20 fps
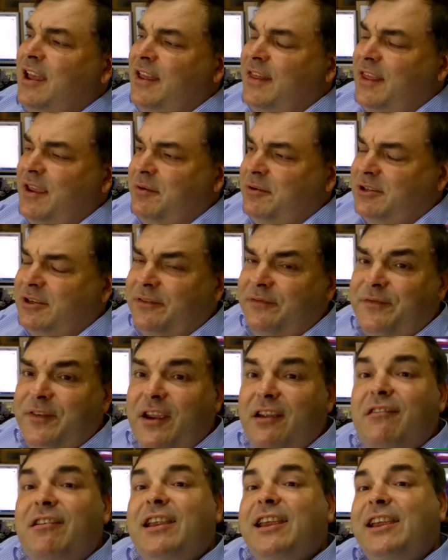there was a
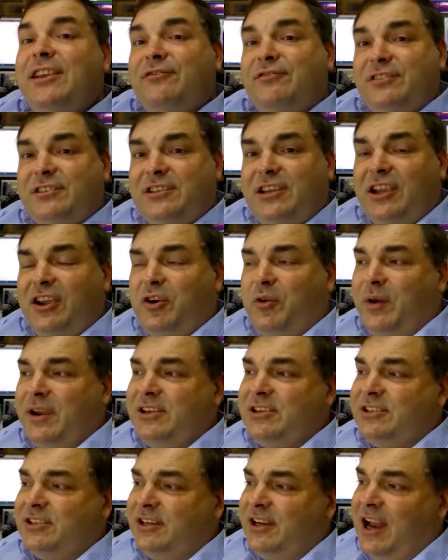very interesting
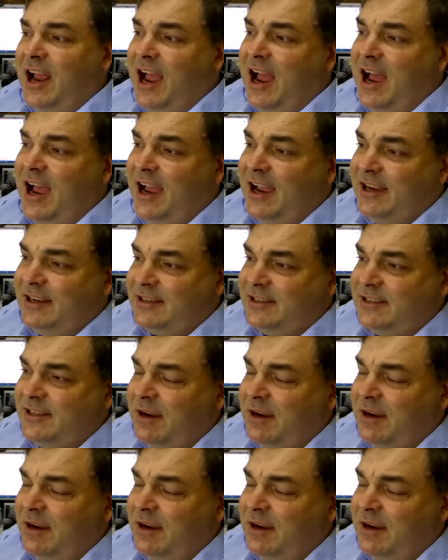question asked.